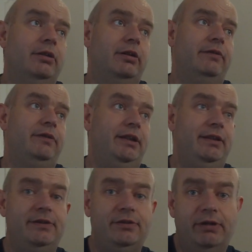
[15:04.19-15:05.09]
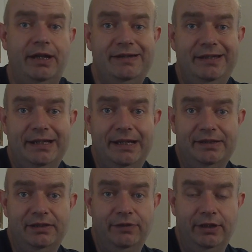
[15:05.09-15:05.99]
all of these crazy
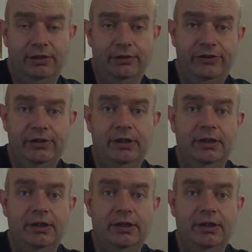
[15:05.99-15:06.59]
Tesla videos.